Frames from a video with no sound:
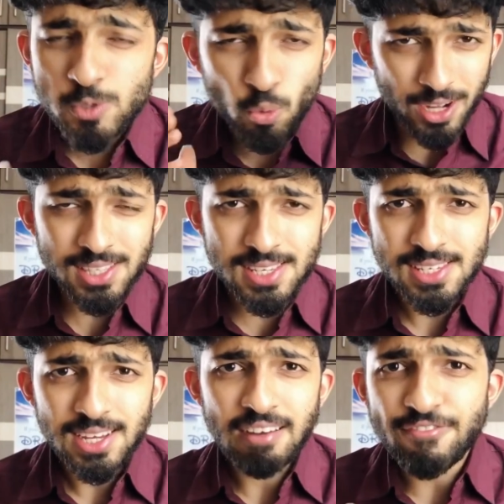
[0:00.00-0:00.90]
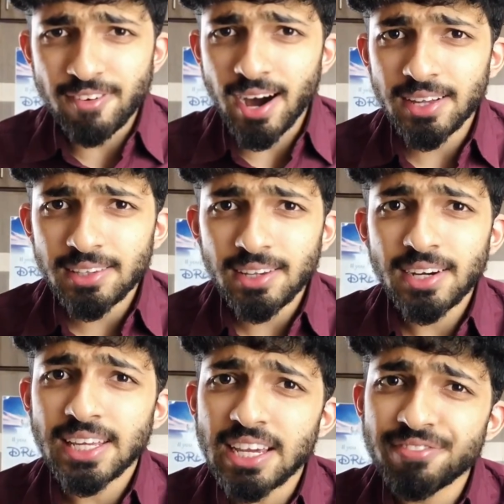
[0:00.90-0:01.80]
once a father
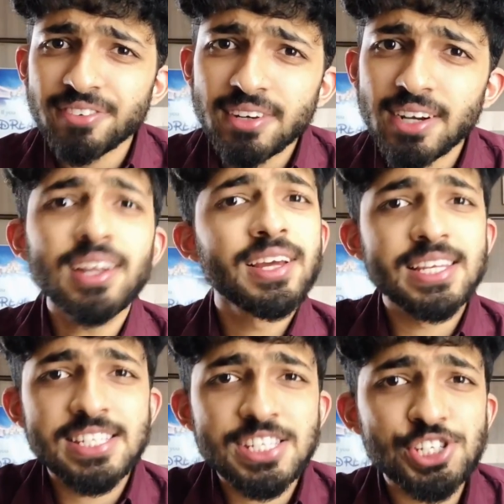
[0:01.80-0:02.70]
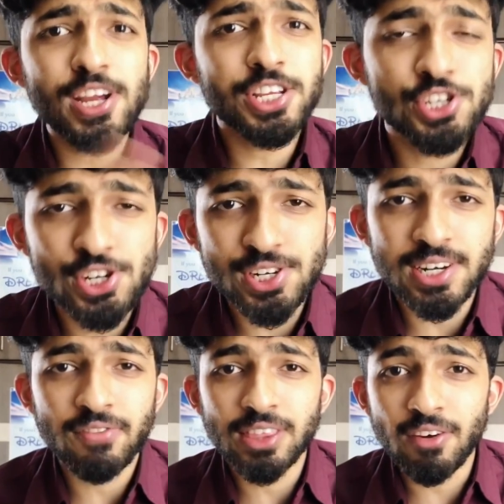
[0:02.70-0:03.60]
gifted his three
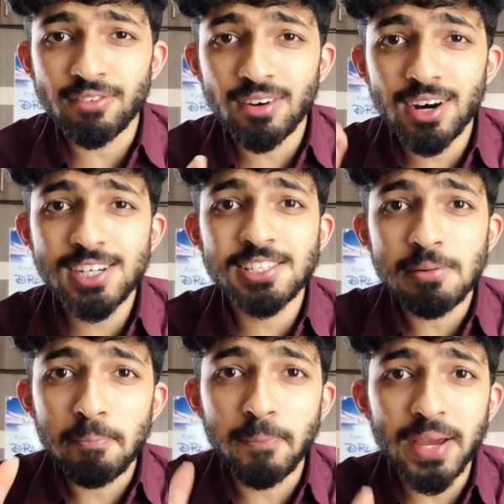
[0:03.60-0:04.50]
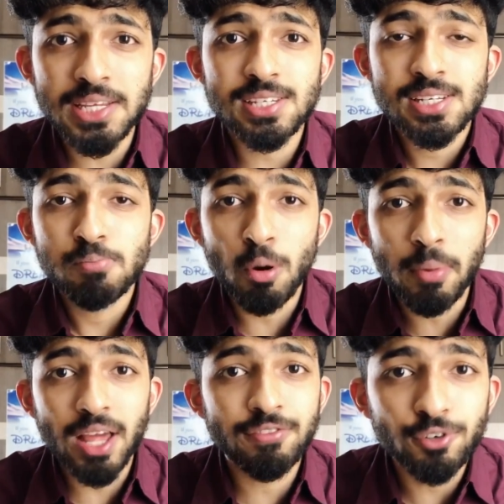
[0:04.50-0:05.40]
children with the world's best
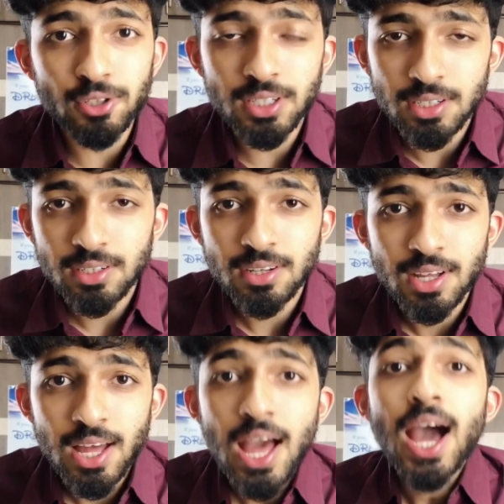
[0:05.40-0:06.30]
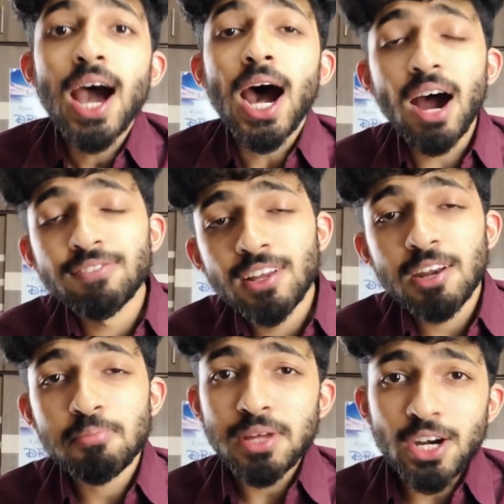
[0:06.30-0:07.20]
mobile phone. After
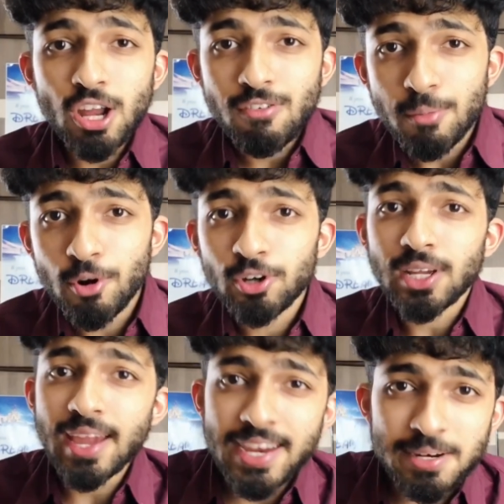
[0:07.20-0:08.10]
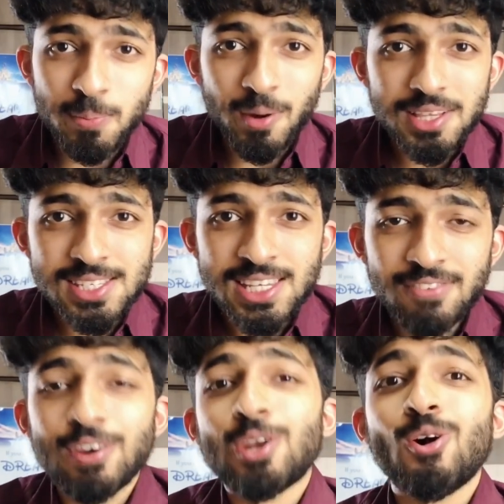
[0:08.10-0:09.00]
a period of about 8 months,
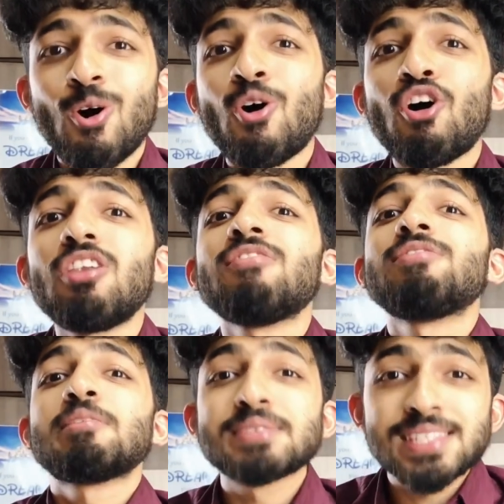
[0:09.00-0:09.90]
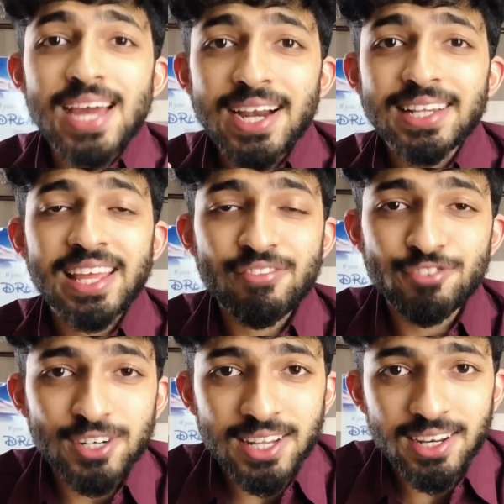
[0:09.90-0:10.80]
when all of them sat there
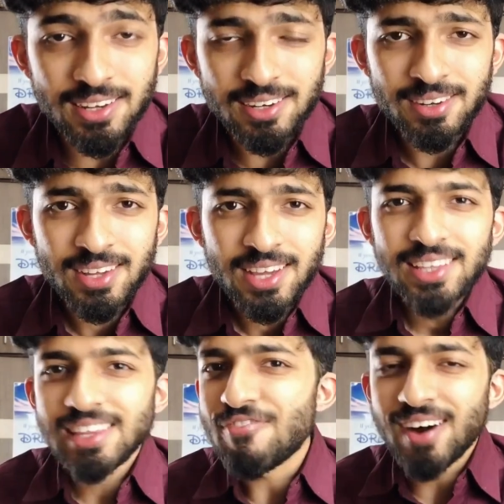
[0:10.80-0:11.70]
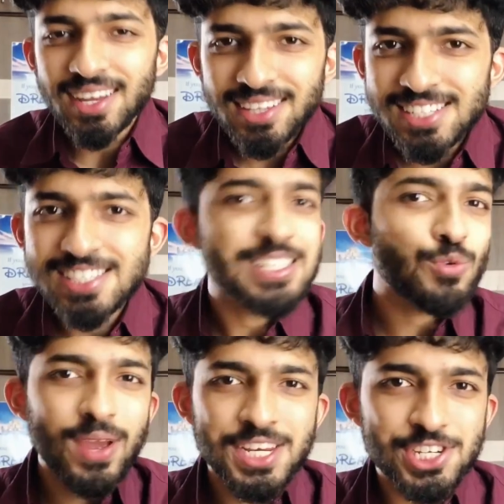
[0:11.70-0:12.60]
for dinner, the father just
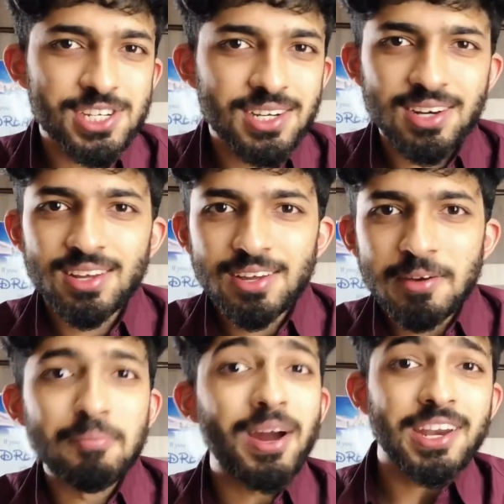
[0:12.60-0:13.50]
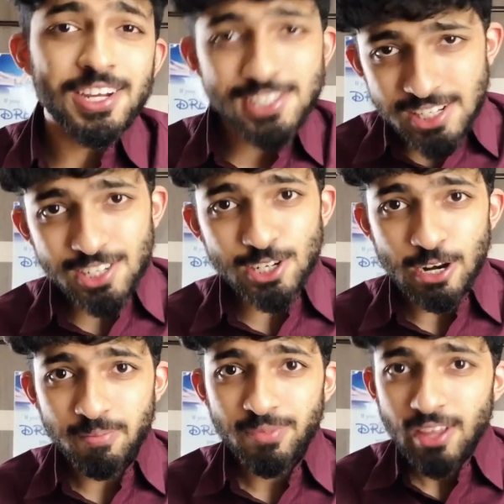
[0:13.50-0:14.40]
questioned, "My dear
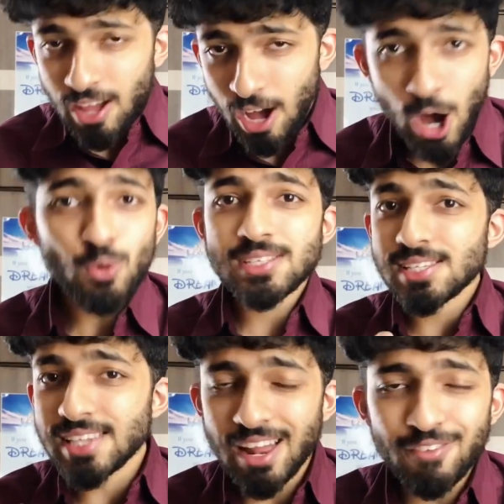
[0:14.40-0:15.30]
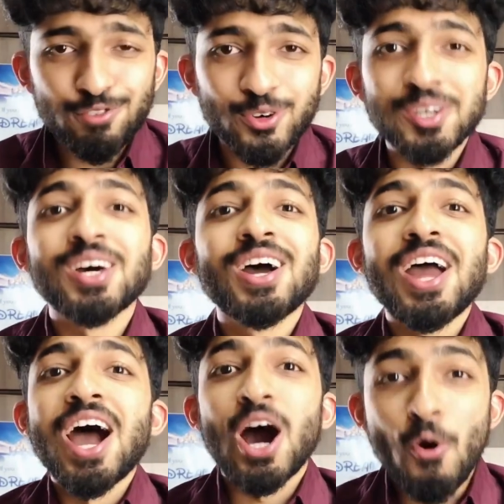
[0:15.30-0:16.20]
children, how is the cell phone?
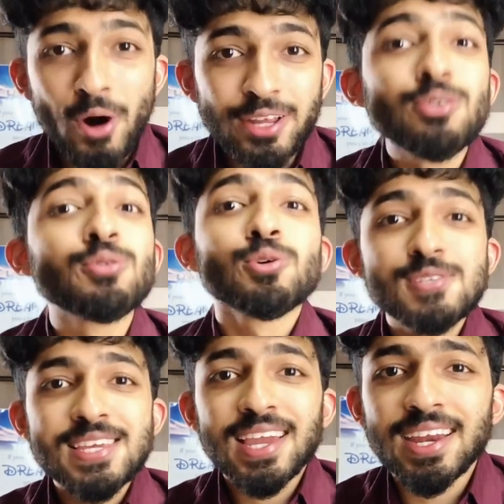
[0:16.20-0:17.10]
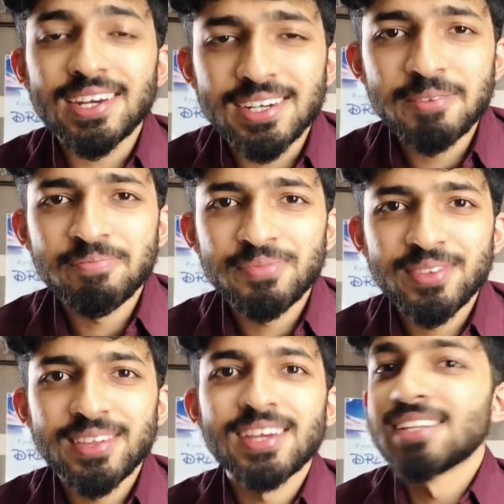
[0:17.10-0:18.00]
How are you using it?"
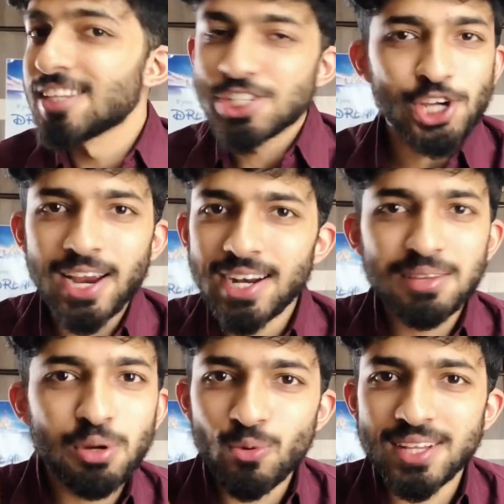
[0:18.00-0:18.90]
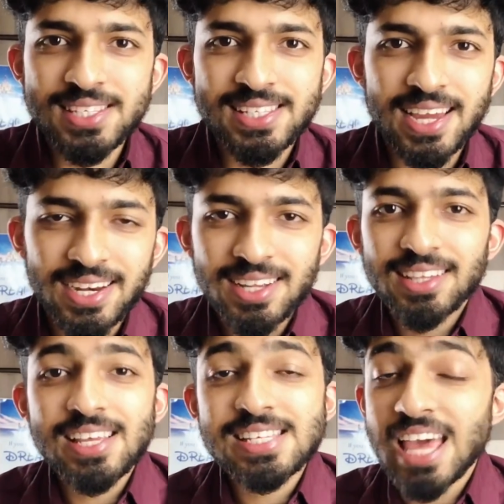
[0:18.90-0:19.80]
The child number one said,
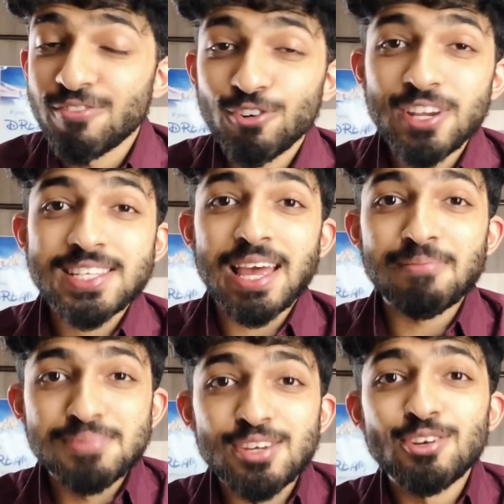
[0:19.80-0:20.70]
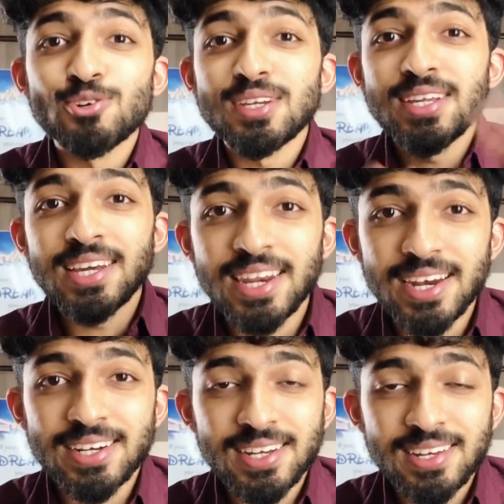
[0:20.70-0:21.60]
"The cell phone is absolutely
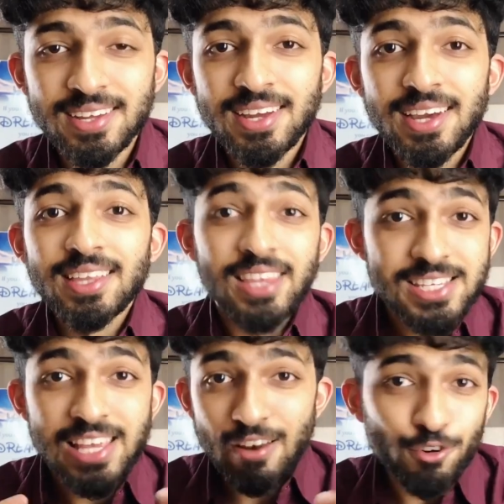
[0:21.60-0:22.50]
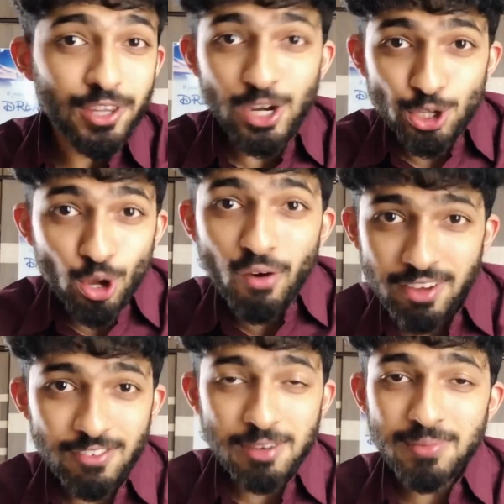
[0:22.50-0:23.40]
great. The cell phone that you have
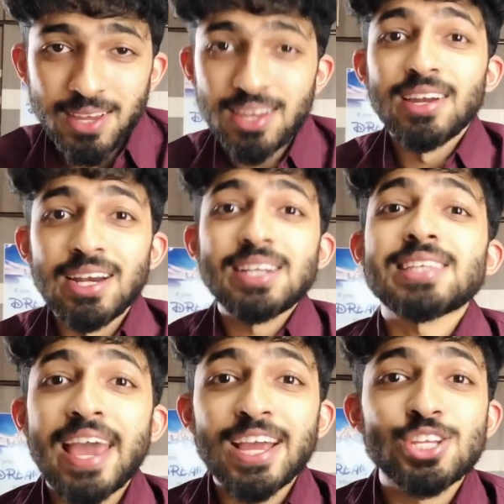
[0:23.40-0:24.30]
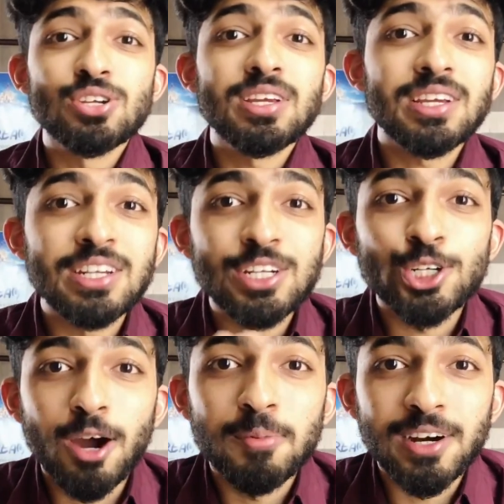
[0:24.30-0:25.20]
given me, it is actually in
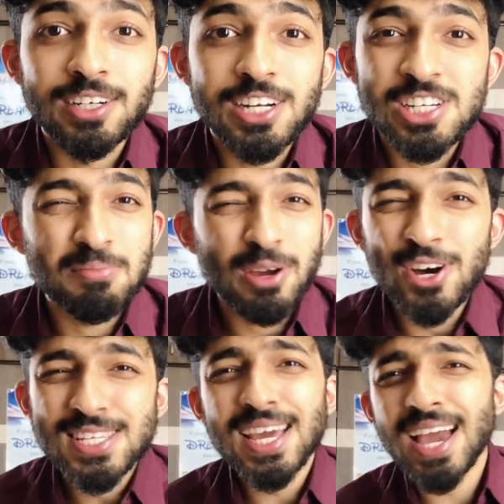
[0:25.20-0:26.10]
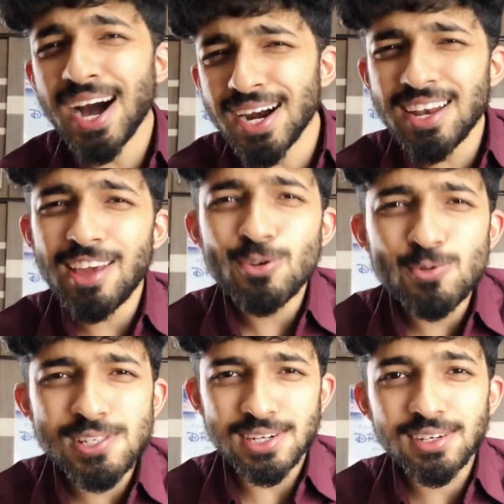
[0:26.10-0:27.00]
top condition because I hardly
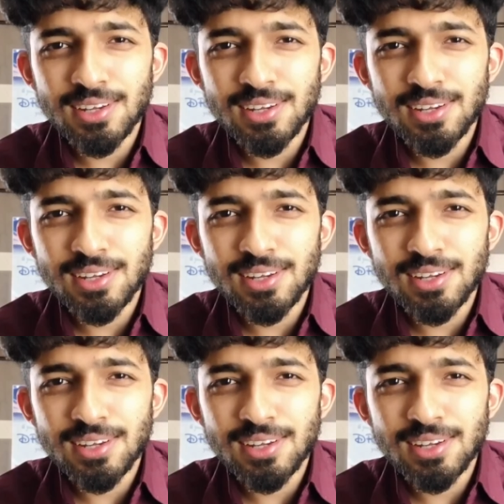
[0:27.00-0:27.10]
use it.